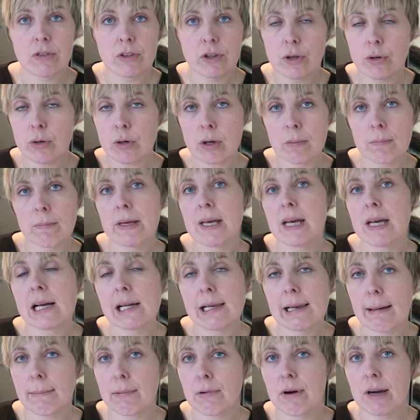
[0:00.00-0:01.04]
you can
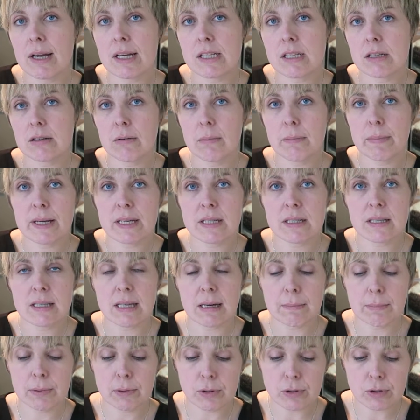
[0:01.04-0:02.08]
collaborator and pin to
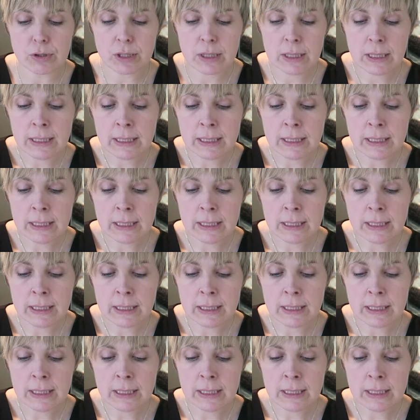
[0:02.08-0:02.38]
that board.